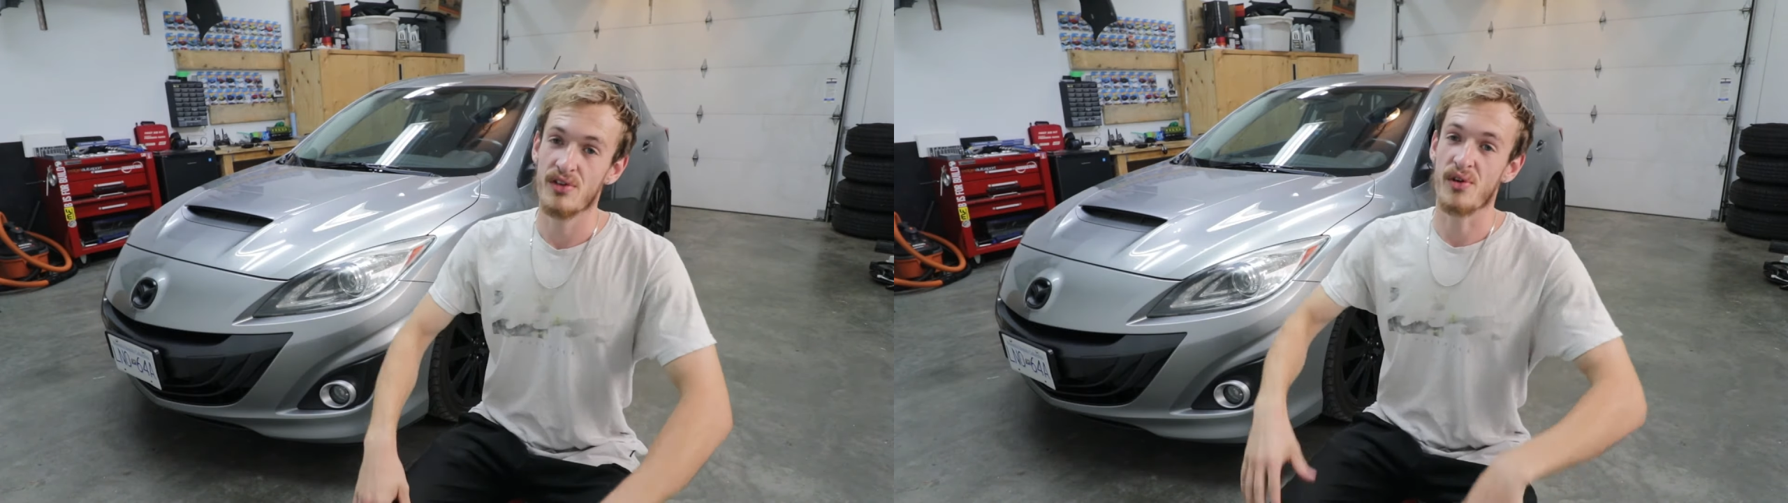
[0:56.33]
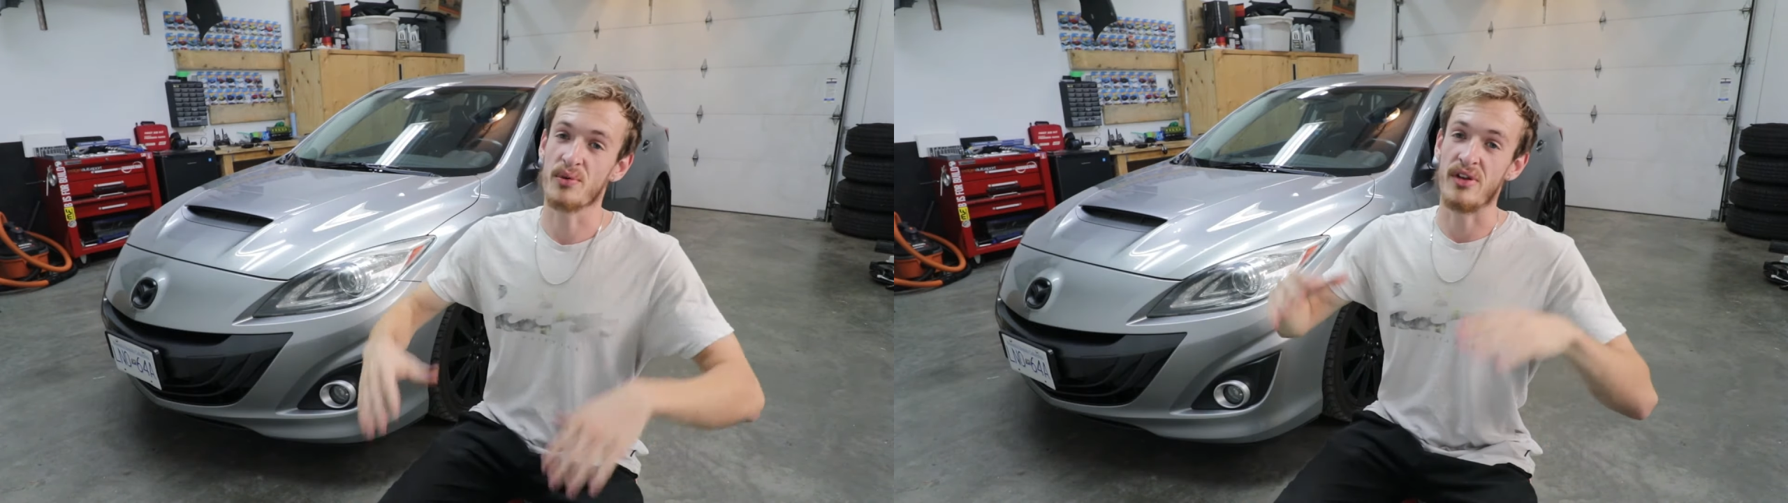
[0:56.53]

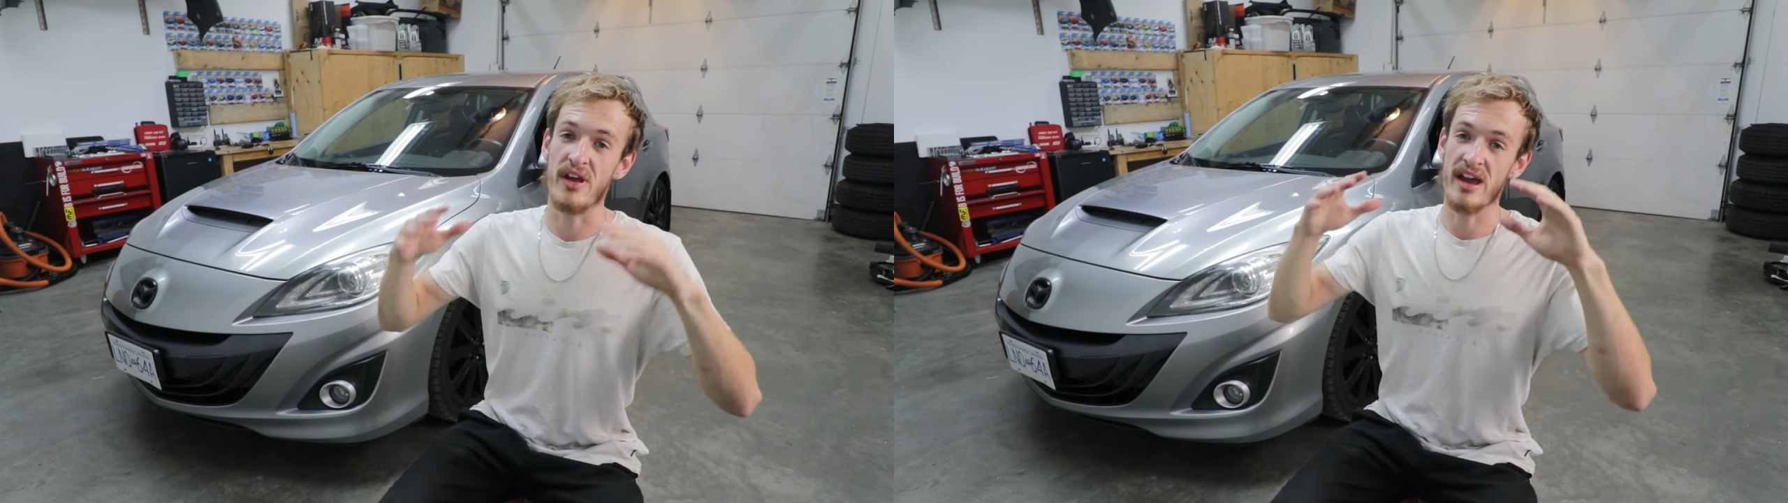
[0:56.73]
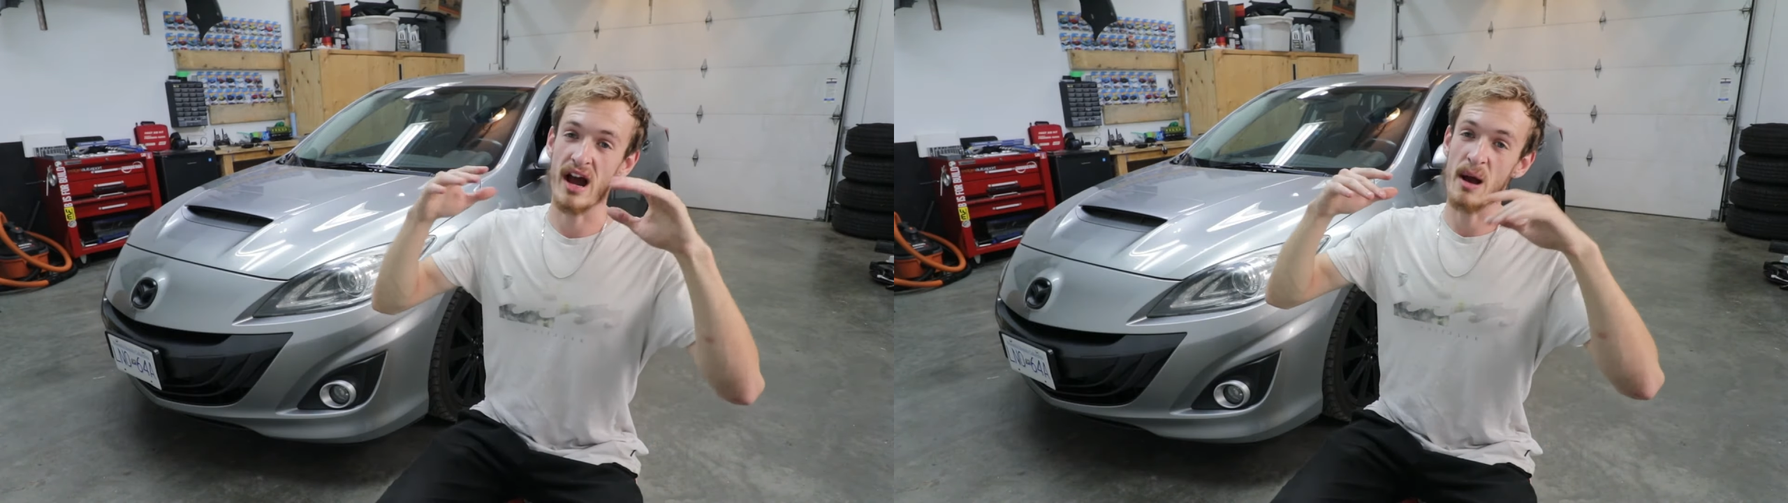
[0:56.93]
So
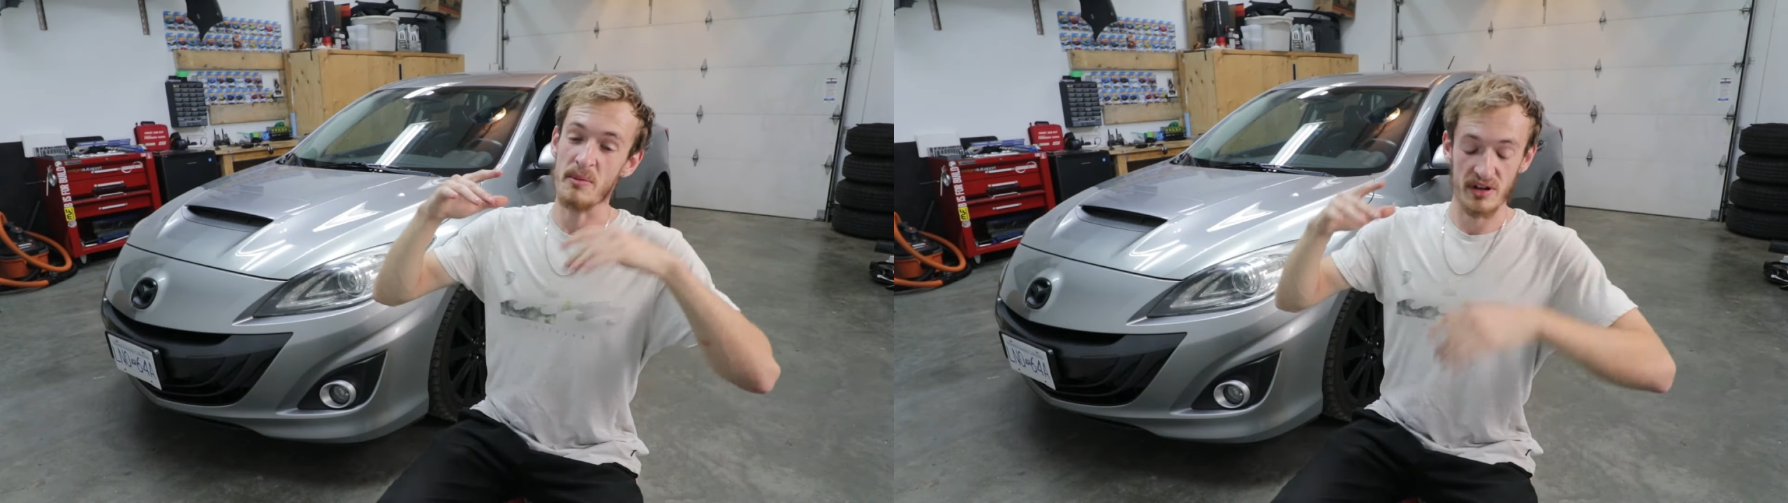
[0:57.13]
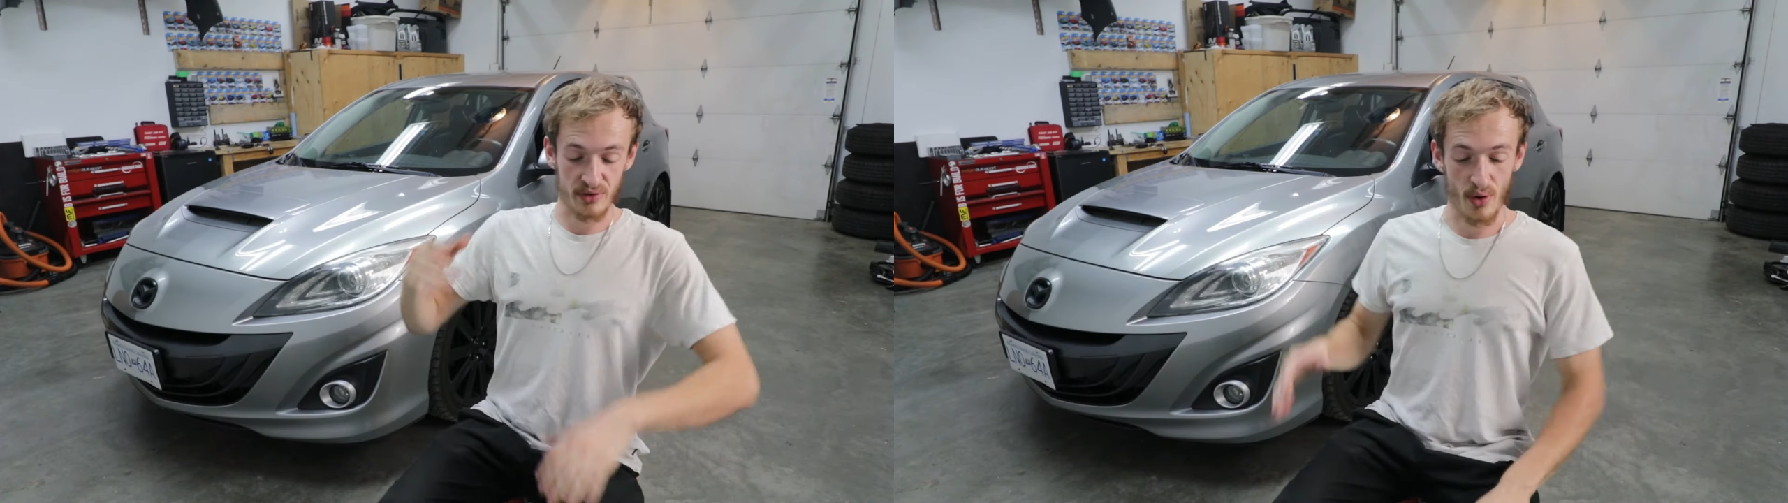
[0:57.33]
today I'm
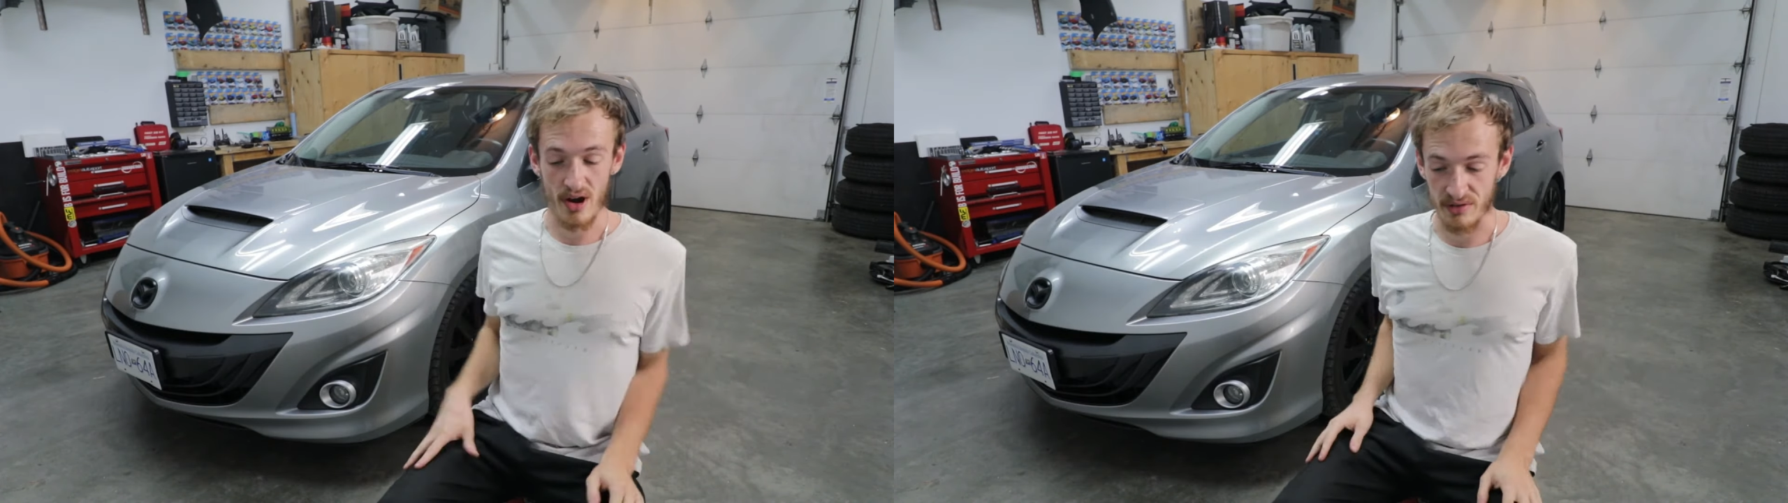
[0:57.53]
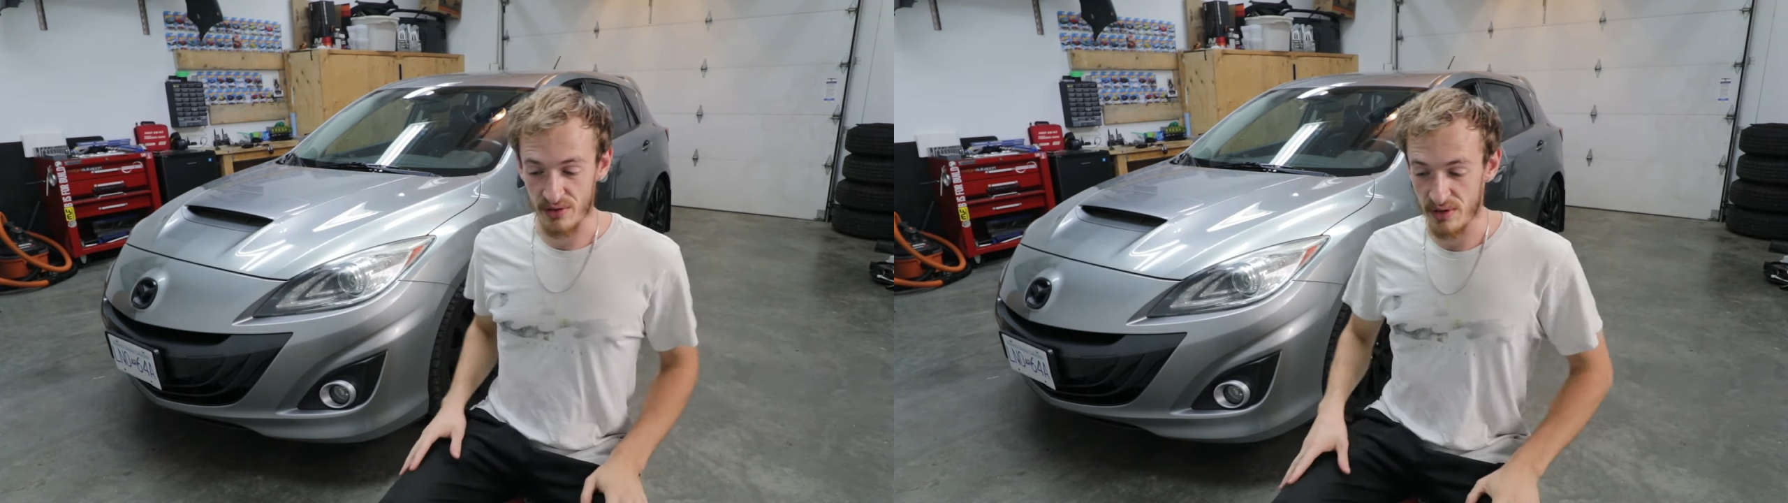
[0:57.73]
going to talk